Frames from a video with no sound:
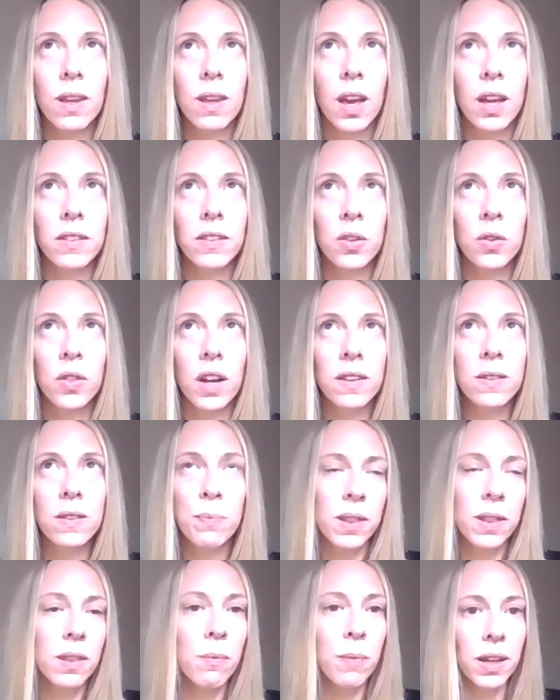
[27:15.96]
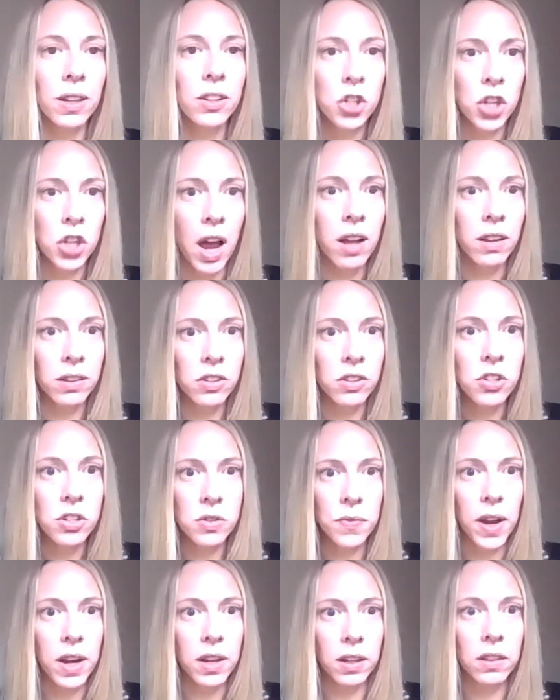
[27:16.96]
And so that's been the biggest challenge,
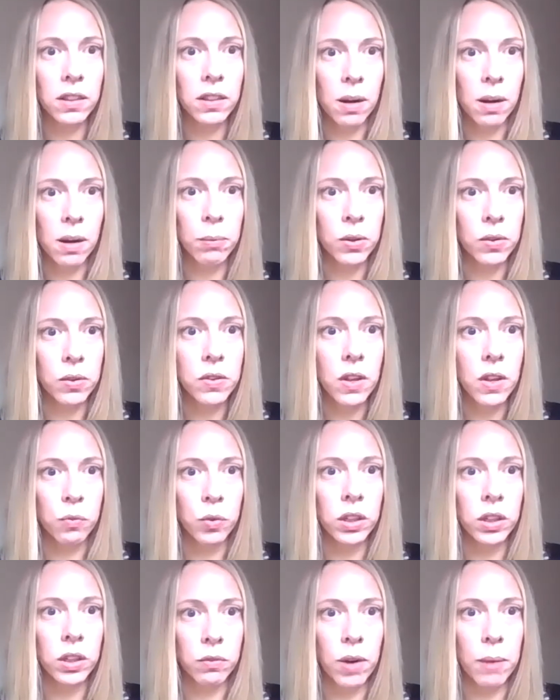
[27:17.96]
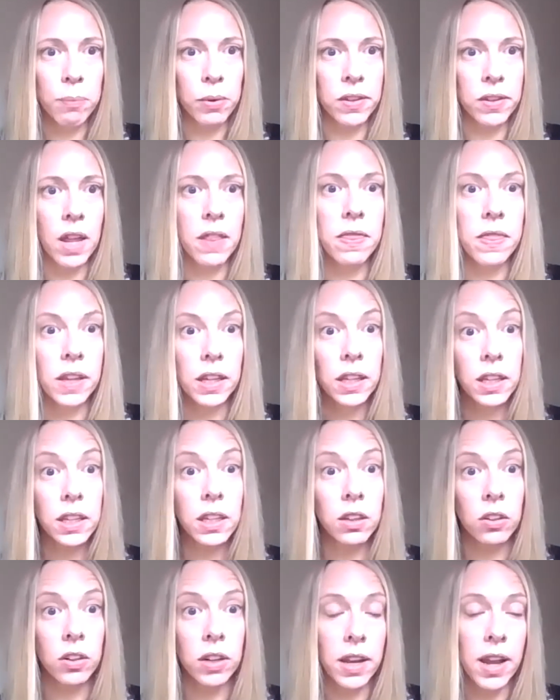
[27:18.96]
is finding the numbers that really represent the
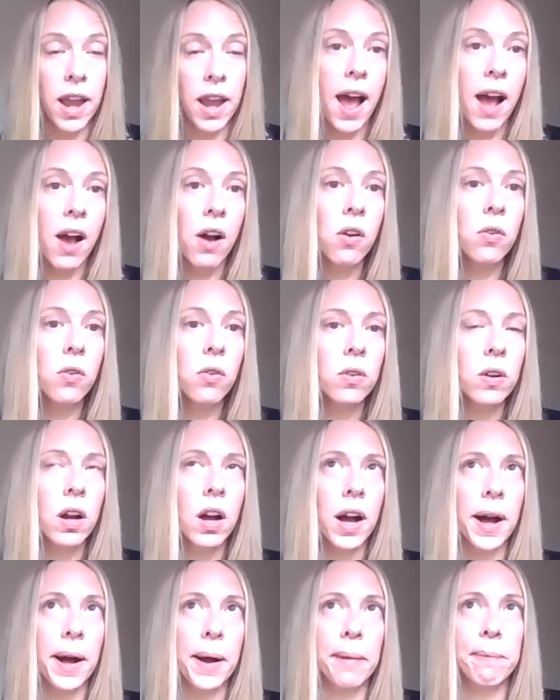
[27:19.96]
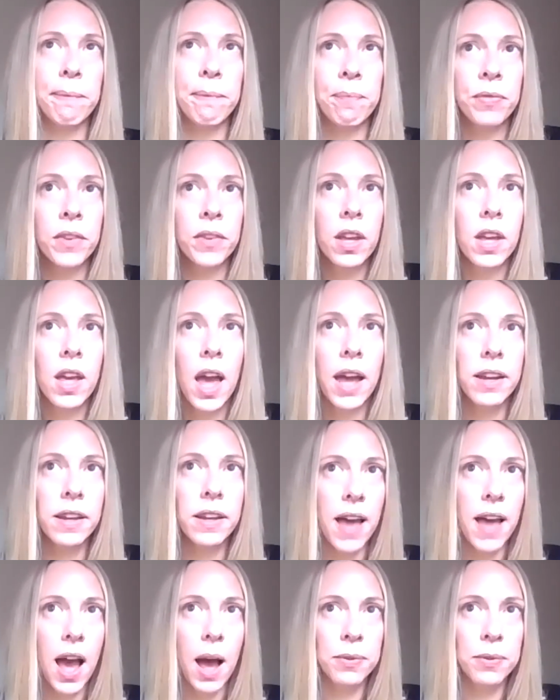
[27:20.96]
here and now. And in
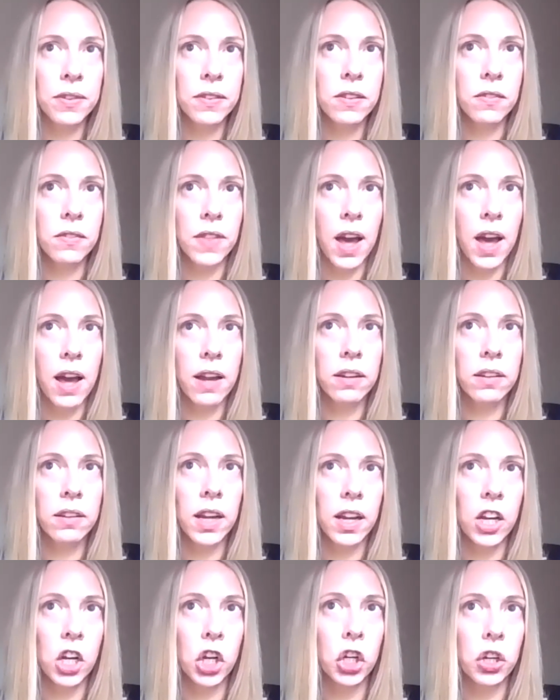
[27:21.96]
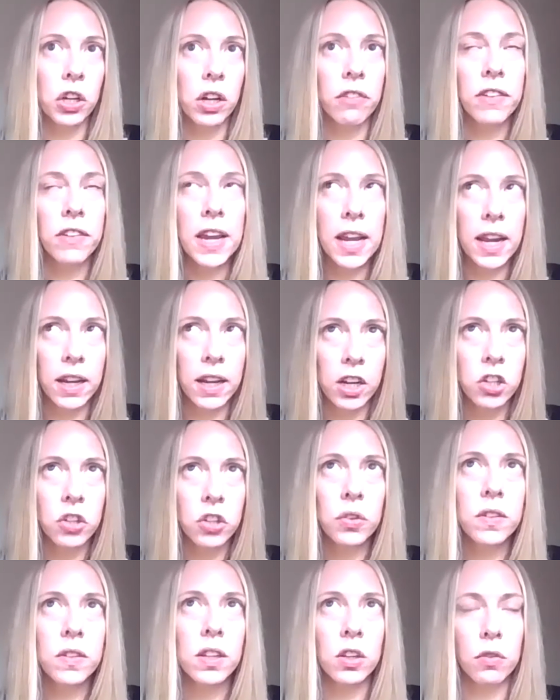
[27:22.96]
the absence of that, getting good enough
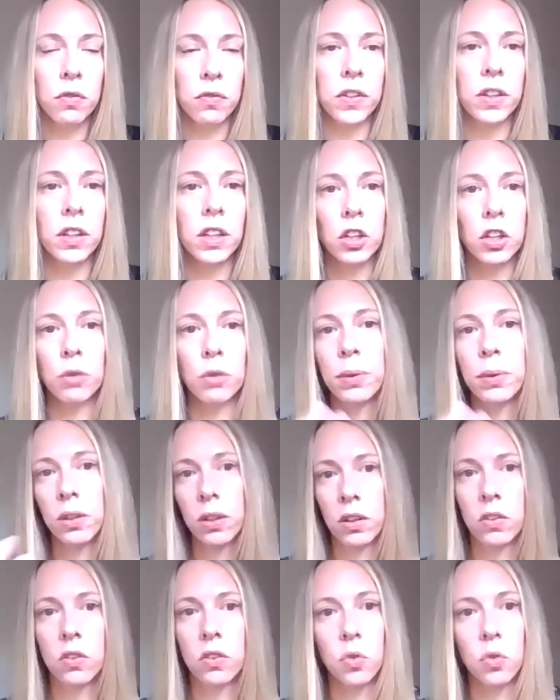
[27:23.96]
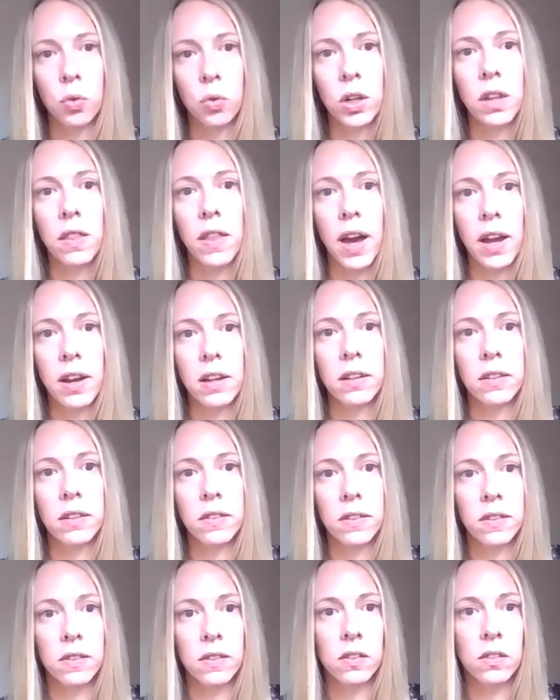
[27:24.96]
anecdotes that you feel like you're building a story that
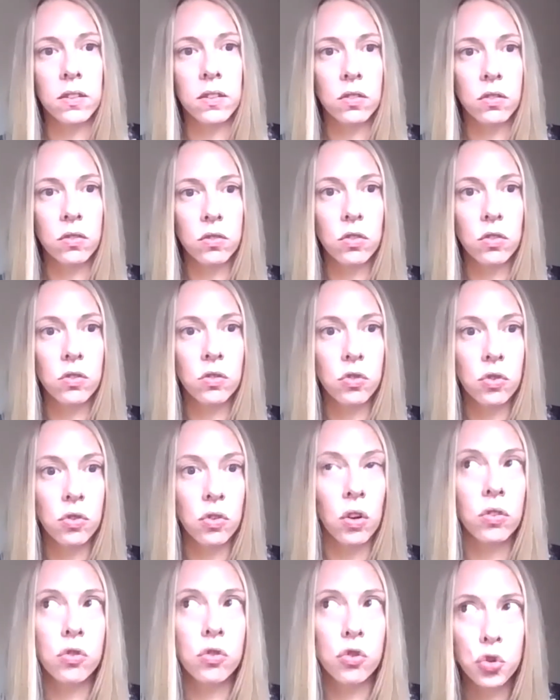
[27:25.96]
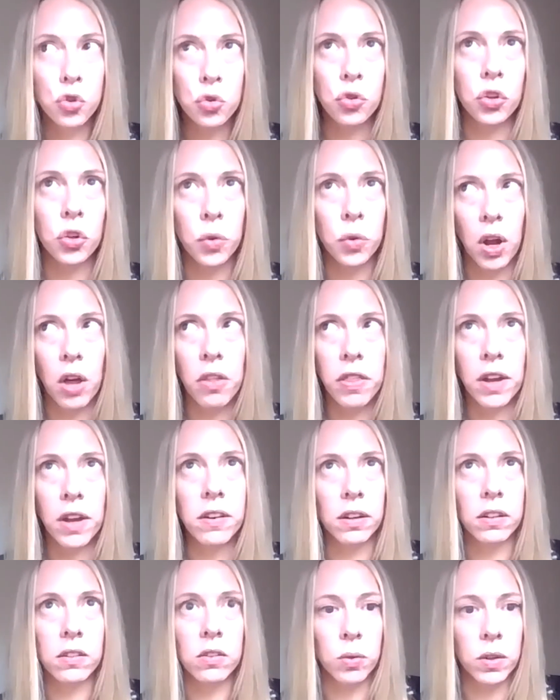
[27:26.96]
is true and
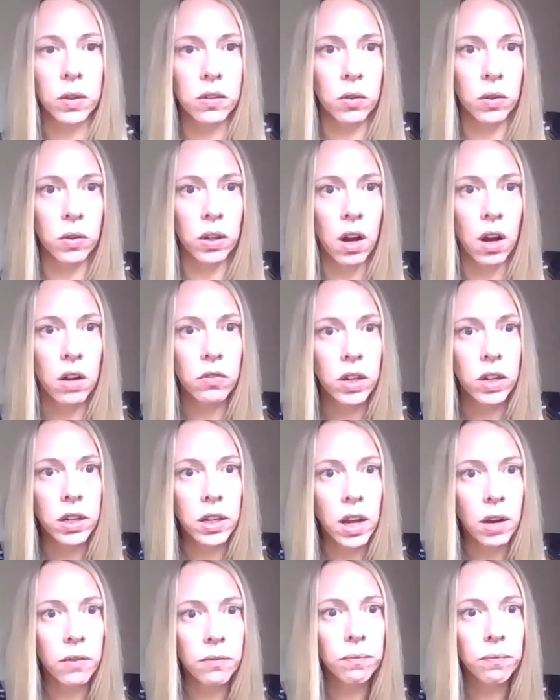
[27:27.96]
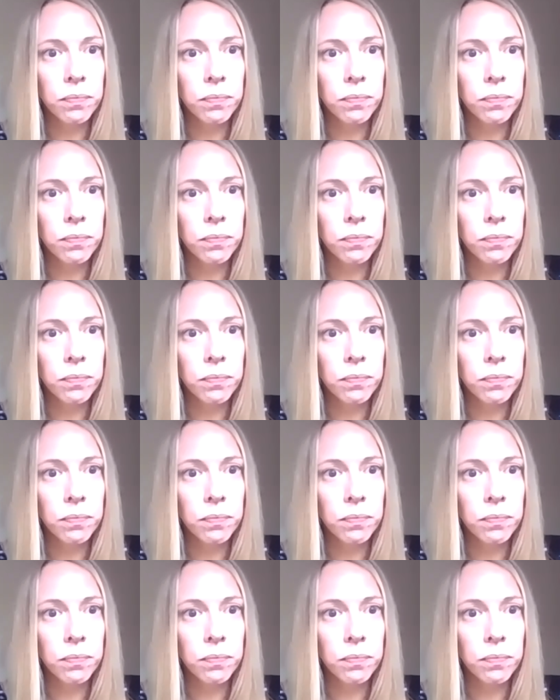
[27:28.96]
authentic to what's going on right now.